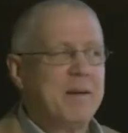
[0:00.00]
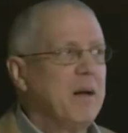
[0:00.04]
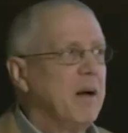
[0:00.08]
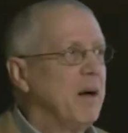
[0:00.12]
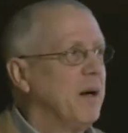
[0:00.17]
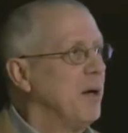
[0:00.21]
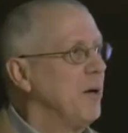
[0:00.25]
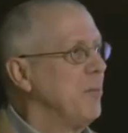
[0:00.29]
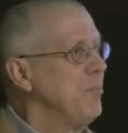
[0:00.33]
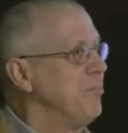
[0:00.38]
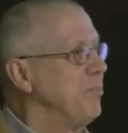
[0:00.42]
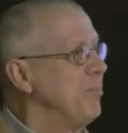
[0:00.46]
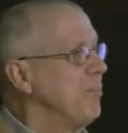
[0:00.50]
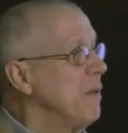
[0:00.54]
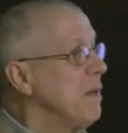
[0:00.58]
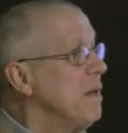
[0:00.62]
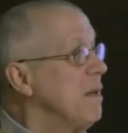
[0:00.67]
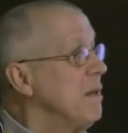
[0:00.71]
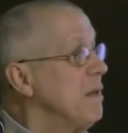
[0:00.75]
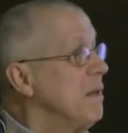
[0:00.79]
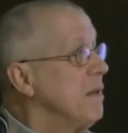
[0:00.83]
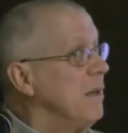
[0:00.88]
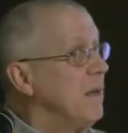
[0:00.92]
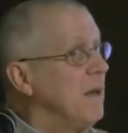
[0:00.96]
um,
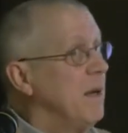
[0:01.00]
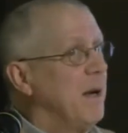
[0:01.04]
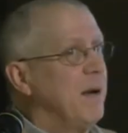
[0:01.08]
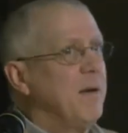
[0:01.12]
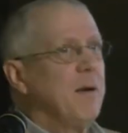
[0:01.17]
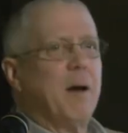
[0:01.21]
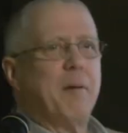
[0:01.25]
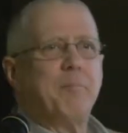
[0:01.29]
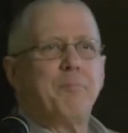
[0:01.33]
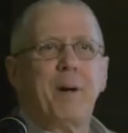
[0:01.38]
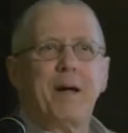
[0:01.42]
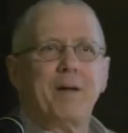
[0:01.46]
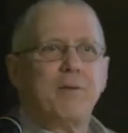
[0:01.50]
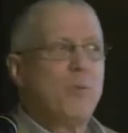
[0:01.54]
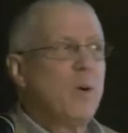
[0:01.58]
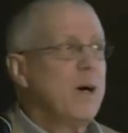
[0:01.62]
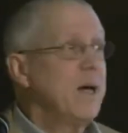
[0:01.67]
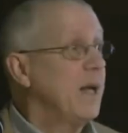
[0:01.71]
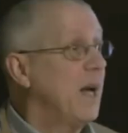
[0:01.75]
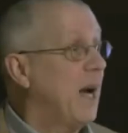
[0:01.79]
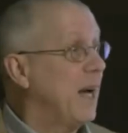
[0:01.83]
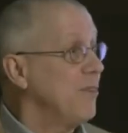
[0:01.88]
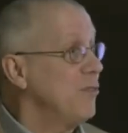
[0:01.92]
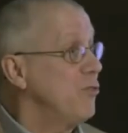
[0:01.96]
by the
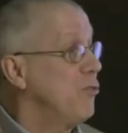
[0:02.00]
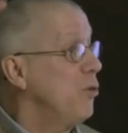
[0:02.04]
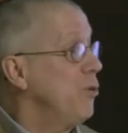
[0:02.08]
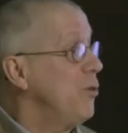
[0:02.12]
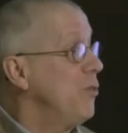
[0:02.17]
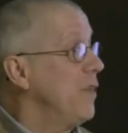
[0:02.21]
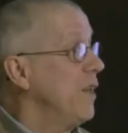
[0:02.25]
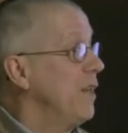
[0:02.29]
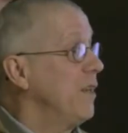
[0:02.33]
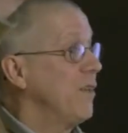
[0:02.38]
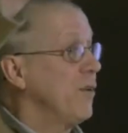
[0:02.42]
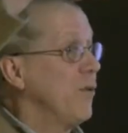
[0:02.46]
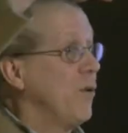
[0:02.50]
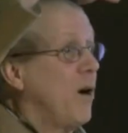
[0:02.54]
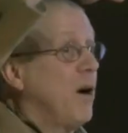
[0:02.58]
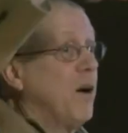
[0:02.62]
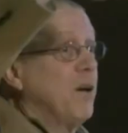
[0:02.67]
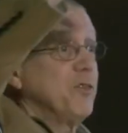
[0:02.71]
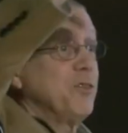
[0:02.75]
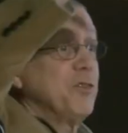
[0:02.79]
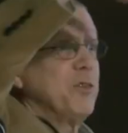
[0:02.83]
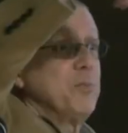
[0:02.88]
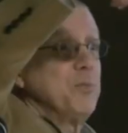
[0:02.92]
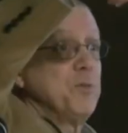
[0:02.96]
way, I do think there
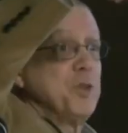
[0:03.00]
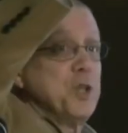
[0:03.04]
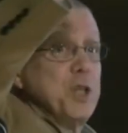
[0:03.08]
are some